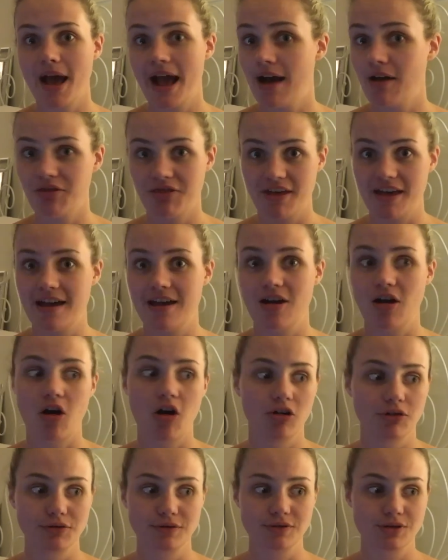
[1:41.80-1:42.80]
out there
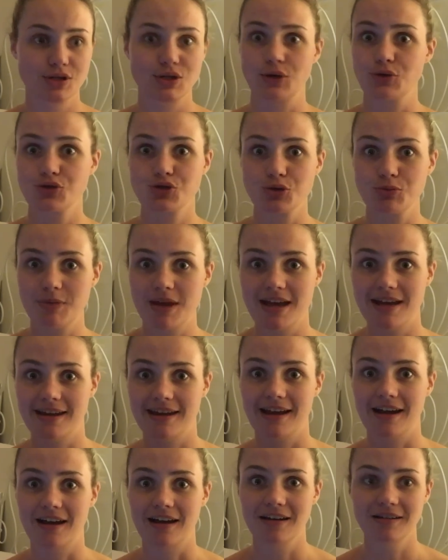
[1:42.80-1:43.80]
on social
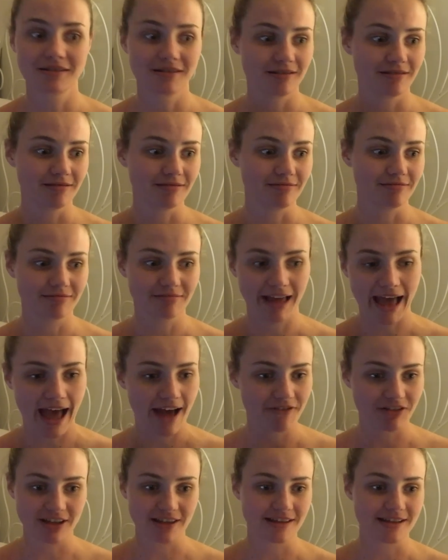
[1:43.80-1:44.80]
media,
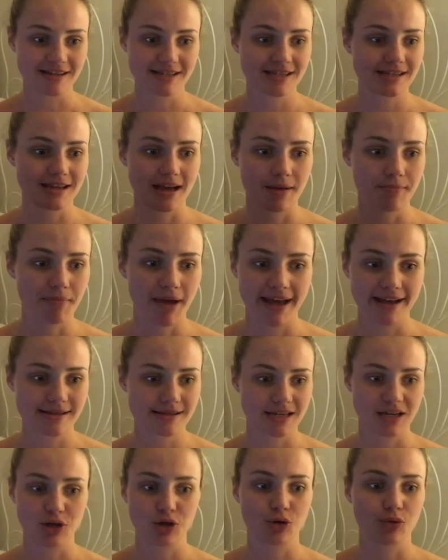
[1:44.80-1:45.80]
having this
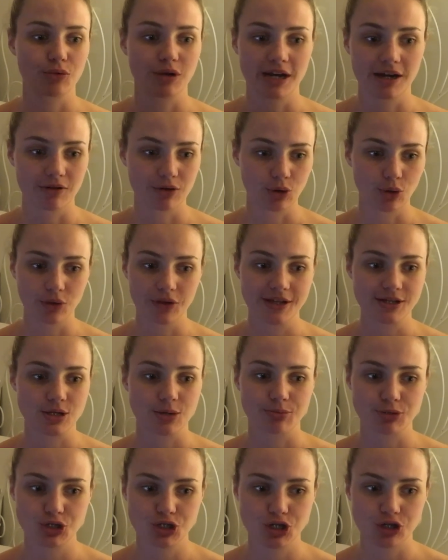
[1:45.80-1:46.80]
amazing career and all these
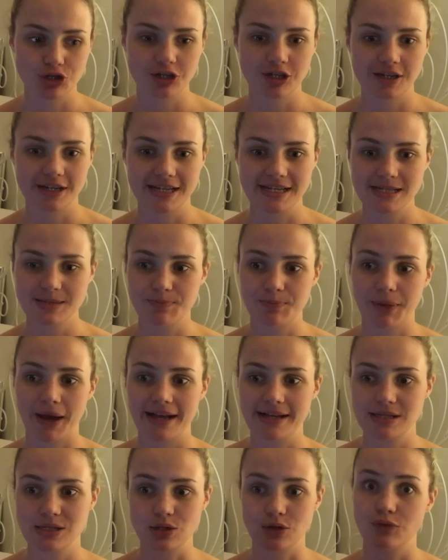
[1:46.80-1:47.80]
opportunities
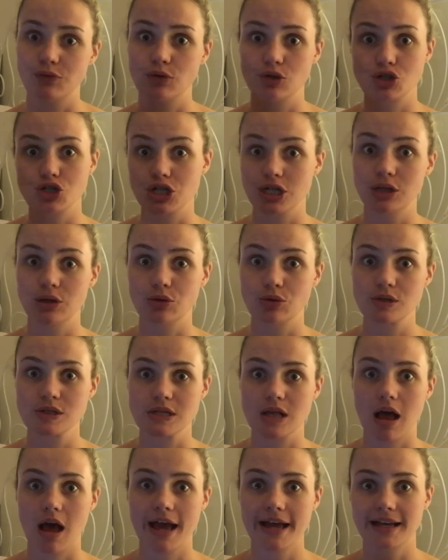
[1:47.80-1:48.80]
based off what she
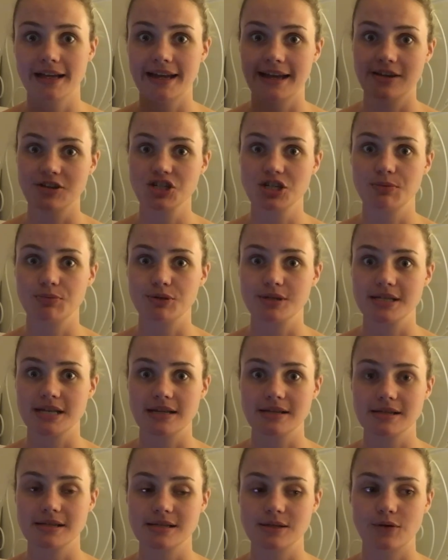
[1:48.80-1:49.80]
looks like and how she
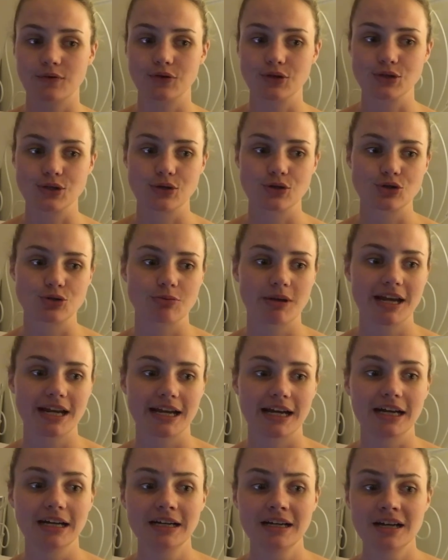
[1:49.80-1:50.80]
presents herself on social
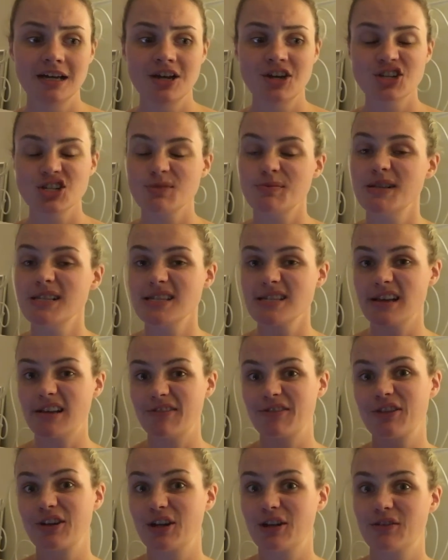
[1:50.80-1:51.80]
media. She's been
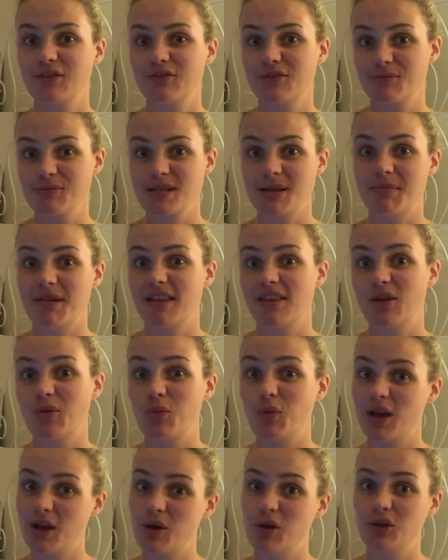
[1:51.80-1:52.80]
suffering from something
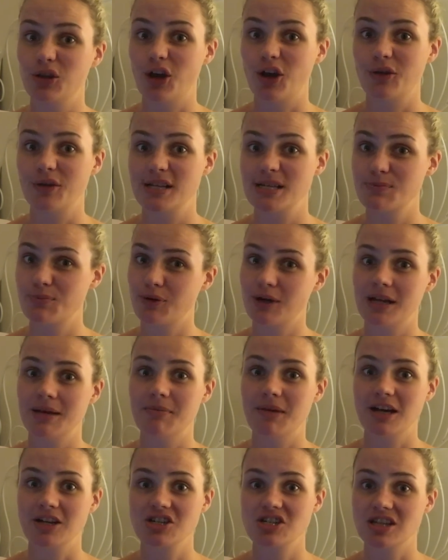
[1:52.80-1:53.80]
that we all know is pretty
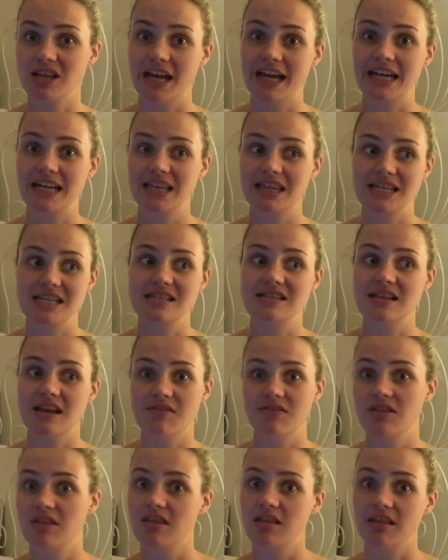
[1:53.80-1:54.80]
much like the
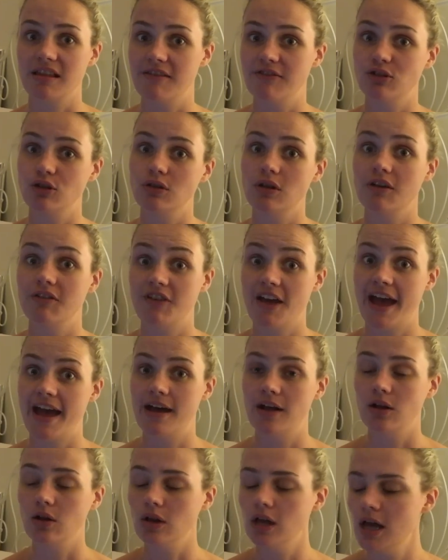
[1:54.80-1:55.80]
7th level of
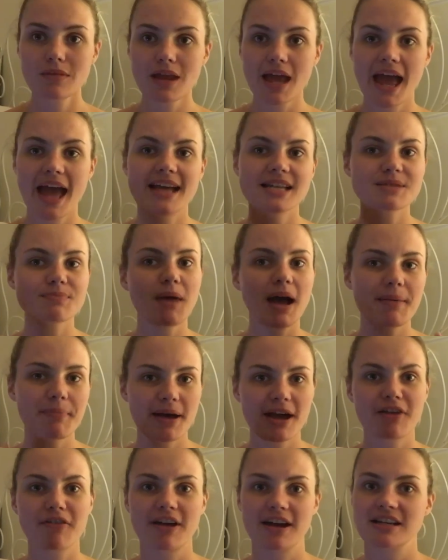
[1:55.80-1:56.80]
hell. And my
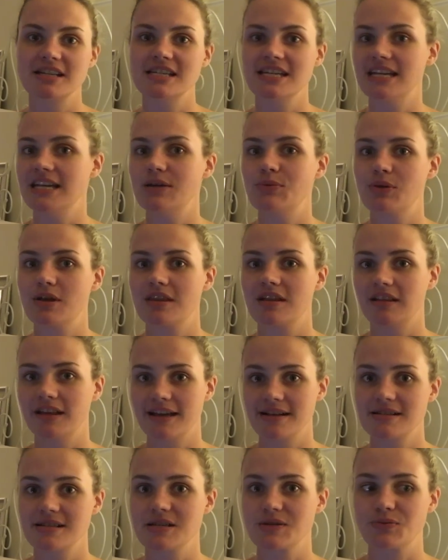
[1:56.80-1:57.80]
background here with
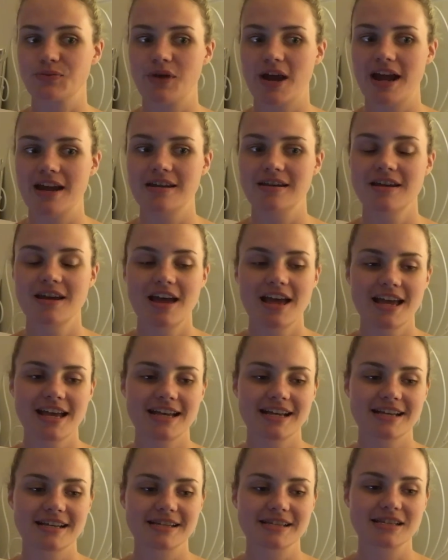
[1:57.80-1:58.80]
Alexis Ren
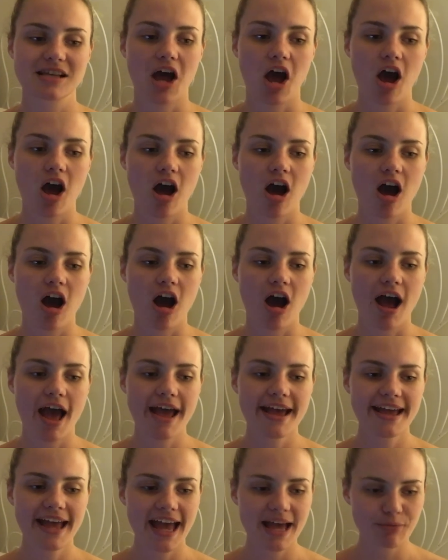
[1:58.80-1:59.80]
is
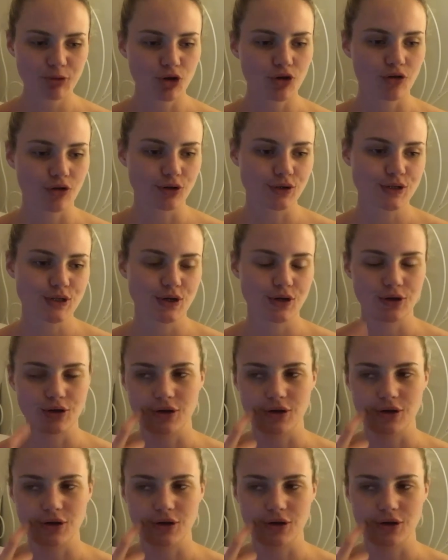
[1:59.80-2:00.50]
I came across her,